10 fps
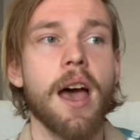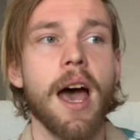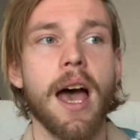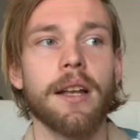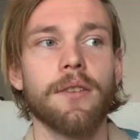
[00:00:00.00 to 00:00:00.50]

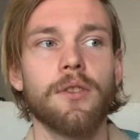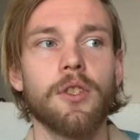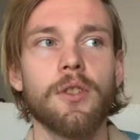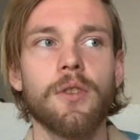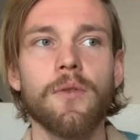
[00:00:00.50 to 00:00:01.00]
And
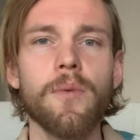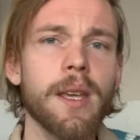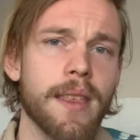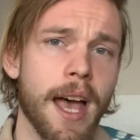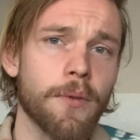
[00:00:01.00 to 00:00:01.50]

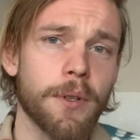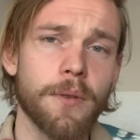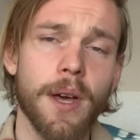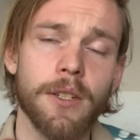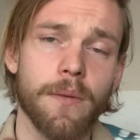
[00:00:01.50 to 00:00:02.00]
doing that when you're
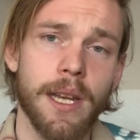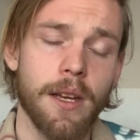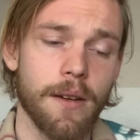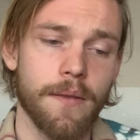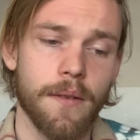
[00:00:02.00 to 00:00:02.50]
not
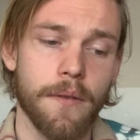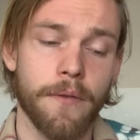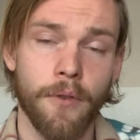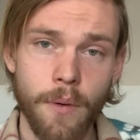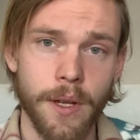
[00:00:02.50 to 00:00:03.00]
ready
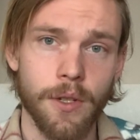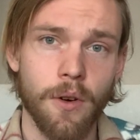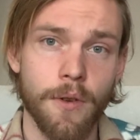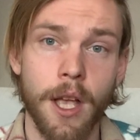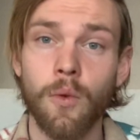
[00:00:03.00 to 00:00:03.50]
for it,
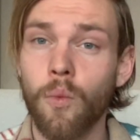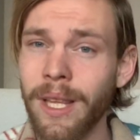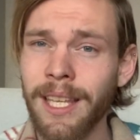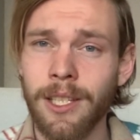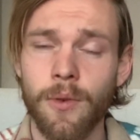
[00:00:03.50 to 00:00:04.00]
or not
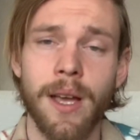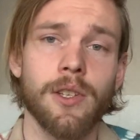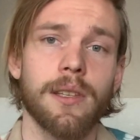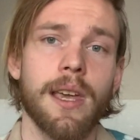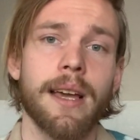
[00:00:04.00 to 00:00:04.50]
willing to
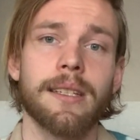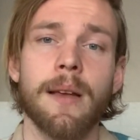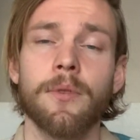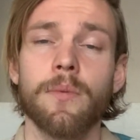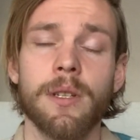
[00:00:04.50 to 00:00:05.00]
actually
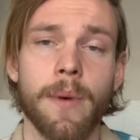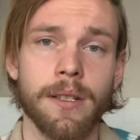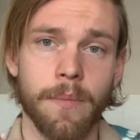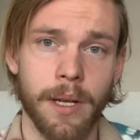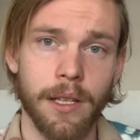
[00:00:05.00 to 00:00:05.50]
accept the
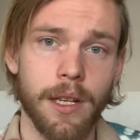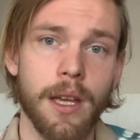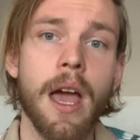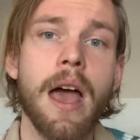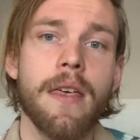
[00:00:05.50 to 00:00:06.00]

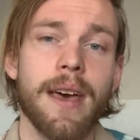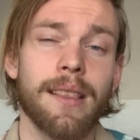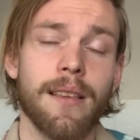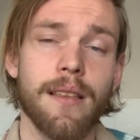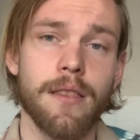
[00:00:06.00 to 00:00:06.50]
responsibility
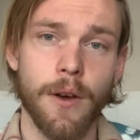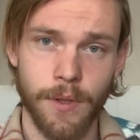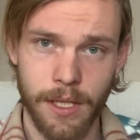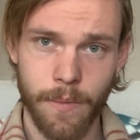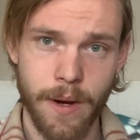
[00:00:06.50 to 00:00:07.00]
that
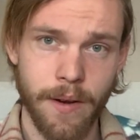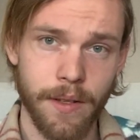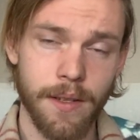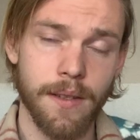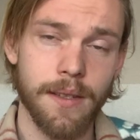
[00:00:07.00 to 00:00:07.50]
those
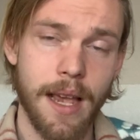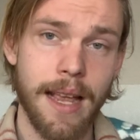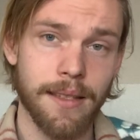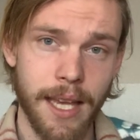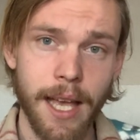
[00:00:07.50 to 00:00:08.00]
experiences
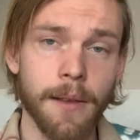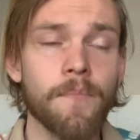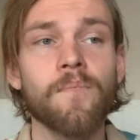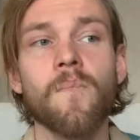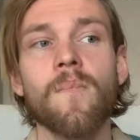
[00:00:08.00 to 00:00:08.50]
entail,
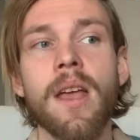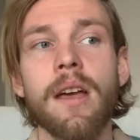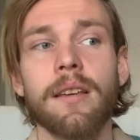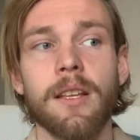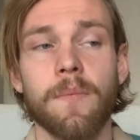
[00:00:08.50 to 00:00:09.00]

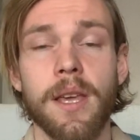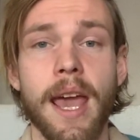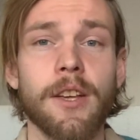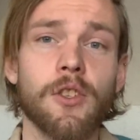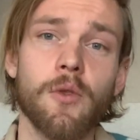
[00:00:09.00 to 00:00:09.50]
can be
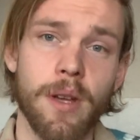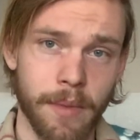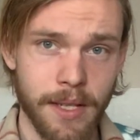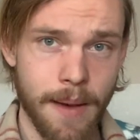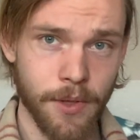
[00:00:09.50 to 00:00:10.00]

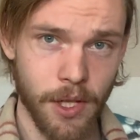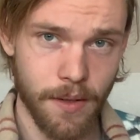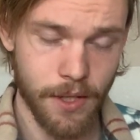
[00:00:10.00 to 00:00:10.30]
extremely damaging.